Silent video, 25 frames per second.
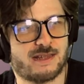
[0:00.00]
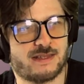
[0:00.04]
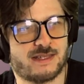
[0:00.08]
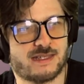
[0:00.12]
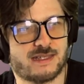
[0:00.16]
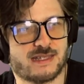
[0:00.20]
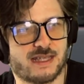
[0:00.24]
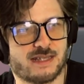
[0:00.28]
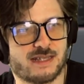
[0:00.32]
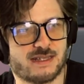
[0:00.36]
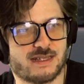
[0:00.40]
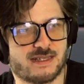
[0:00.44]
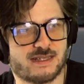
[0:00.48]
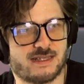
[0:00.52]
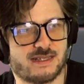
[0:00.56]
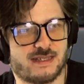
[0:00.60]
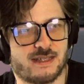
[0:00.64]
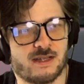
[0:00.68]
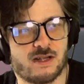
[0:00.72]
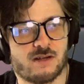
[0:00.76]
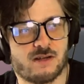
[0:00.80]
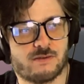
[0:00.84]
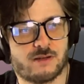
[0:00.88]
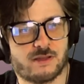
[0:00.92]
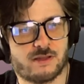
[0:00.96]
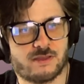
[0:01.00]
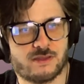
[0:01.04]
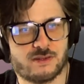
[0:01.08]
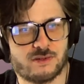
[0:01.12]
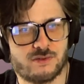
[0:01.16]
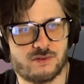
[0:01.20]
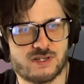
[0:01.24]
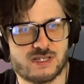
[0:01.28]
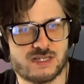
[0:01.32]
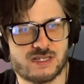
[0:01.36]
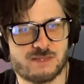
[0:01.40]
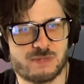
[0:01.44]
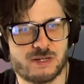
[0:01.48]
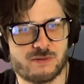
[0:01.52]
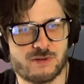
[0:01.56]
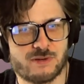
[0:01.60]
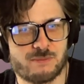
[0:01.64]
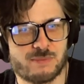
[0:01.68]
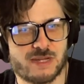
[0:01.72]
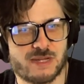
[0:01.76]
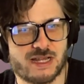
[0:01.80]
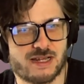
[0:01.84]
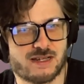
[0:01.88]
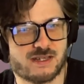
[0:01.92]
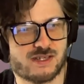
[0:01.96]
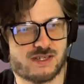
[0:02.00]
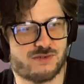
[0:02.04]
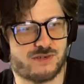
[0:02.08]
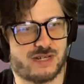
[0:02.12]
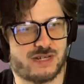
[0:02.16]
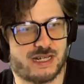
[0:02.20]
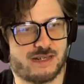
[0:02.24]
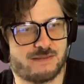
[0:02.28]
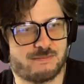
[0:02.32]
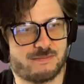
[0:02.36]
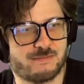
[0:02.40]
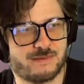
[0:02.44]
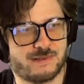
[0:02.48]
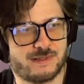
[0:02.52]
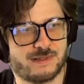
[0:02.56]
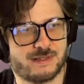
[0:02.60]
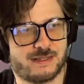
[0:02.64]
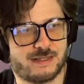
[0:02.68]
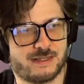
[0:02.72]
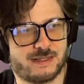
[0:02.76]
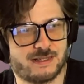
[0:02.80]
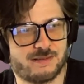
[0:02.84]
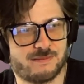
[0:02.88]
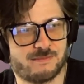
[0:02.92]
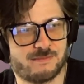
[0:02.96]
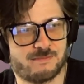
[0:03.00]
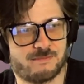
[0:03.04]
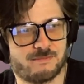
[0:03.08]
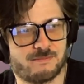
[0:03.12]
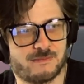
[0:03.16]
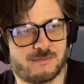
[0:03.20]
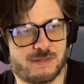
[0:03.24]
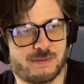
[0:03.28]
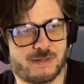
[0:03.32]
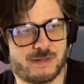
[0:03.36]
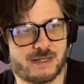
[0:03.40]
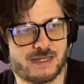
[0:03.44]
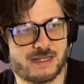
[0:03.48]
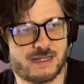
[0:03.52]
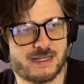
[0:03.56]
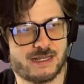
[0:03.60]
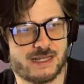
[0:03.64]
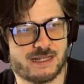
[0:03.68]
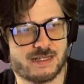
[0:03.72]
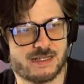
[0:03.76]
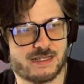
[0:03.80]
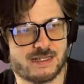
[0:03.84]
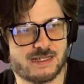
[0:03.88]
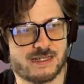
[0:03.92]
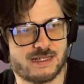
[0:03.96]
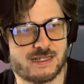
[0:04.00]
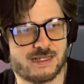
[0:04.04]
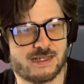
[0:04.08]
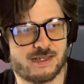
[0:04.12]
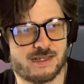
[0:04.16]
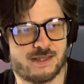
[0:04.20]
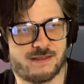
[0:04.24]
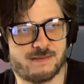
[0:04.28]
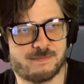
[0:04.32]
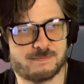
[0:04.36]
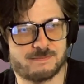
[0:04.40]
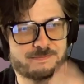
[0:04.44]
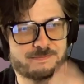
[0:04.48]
add it to the, rather than going to the Be Right Back screen, maybe I can add it to here.